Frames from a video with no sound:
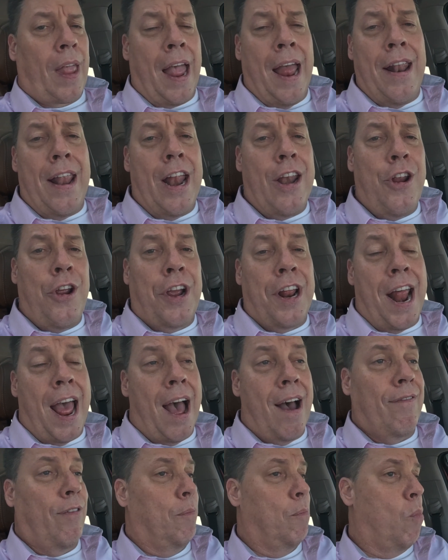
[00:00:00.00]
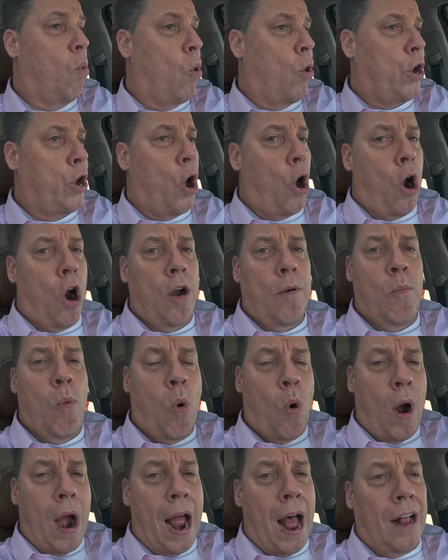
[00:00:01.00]
and then you can have more yard,
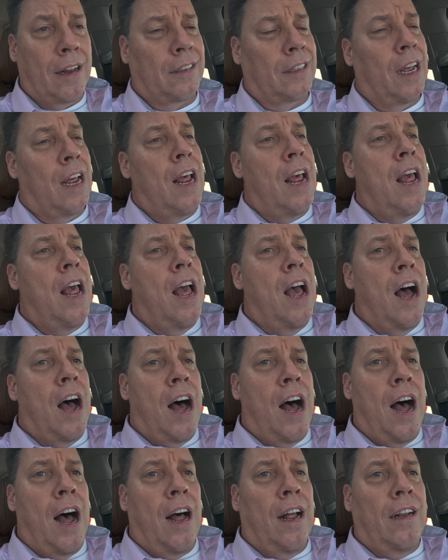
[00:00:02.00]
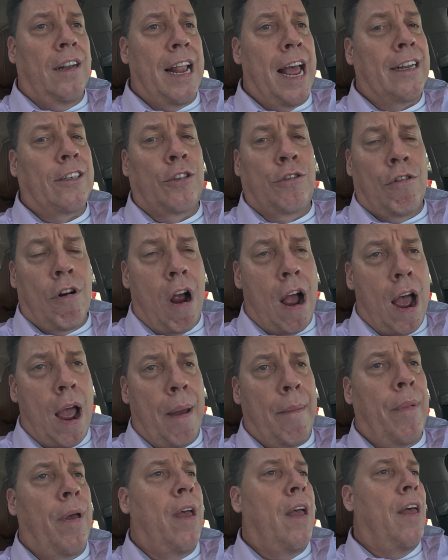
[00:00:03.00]
more house, uh, less
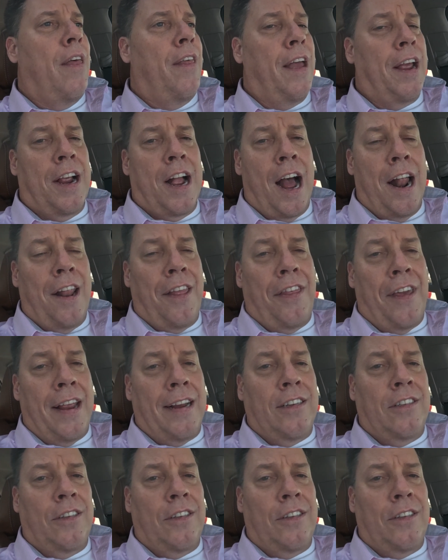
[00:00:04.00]
crime, that kind of thing.